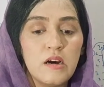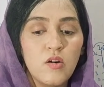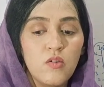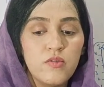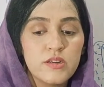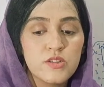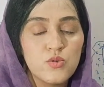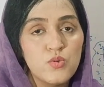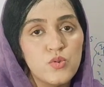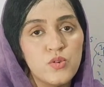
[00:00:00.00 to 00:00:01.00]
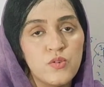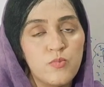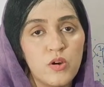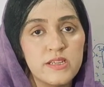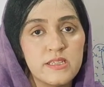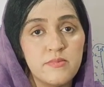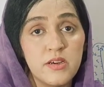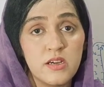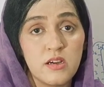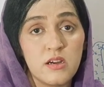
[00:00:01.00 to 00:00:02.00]
over, so
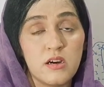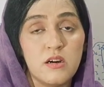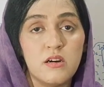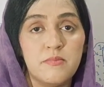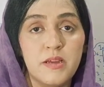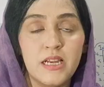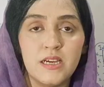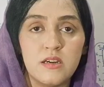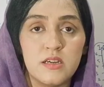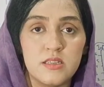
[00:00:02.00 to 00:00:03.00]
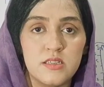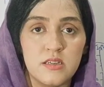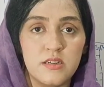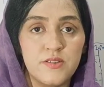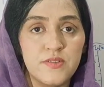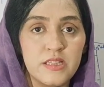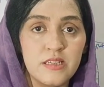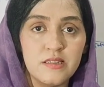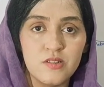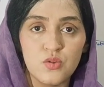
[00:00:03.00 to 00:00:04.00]
policymakers are mainly concerned with
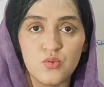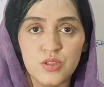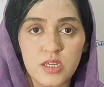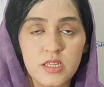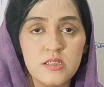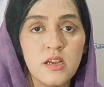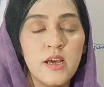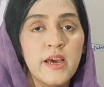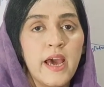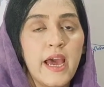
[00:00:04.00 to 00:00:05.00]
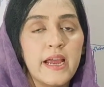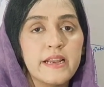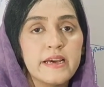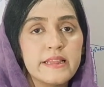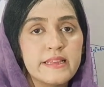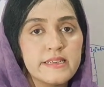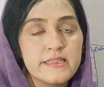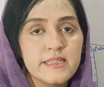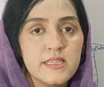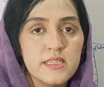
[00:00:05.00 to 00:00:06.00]
these two things, and
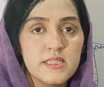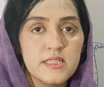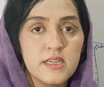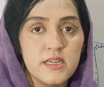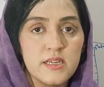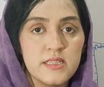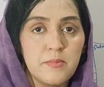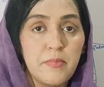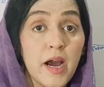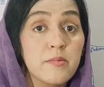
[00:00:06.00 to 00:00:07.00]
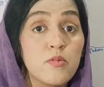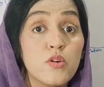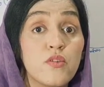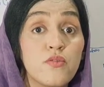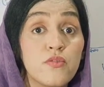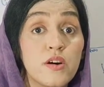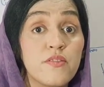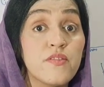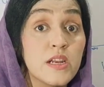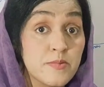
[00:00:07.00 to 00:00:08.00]
this is the backbone of
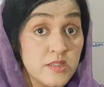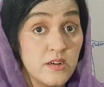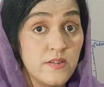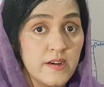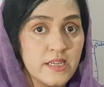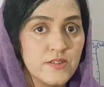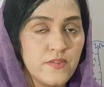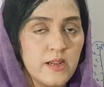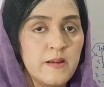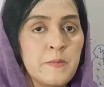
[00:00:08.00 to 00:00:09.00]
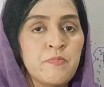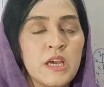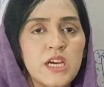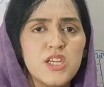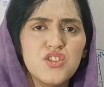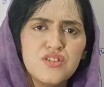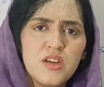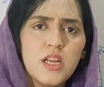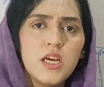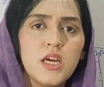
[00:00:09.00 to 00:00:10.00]
phillipscurve as well.
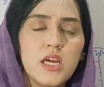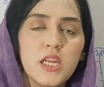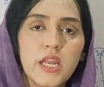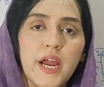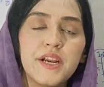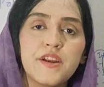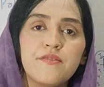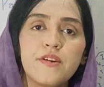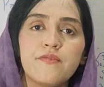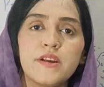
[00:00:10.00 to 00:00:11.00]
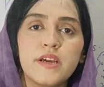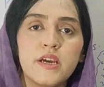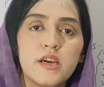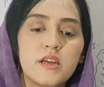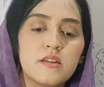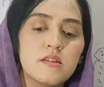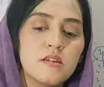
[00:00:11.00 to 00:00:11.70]
Initially in 1958,